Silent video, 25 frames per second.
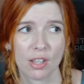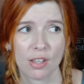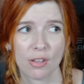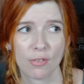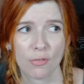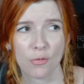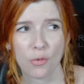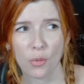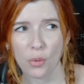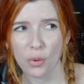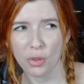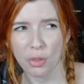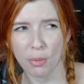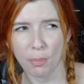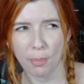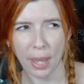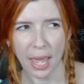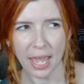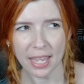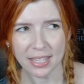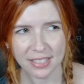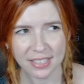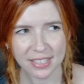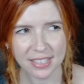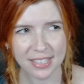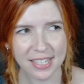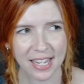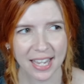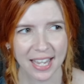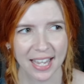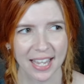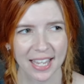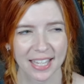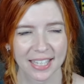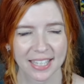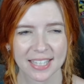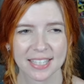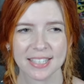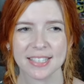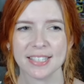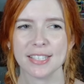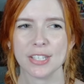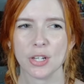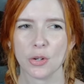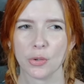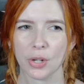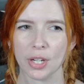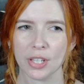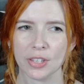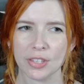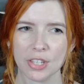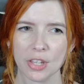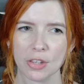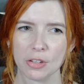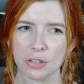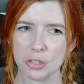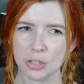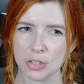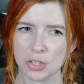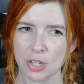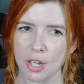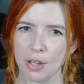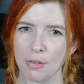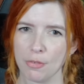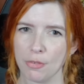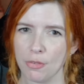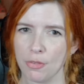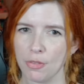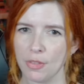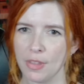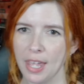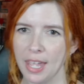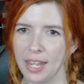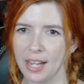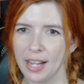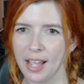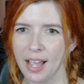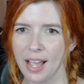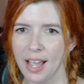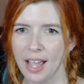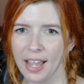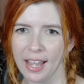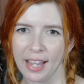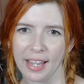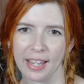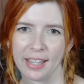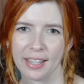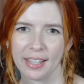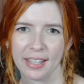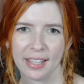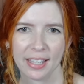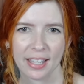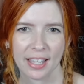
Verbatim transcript: for the best considering the other stuff that I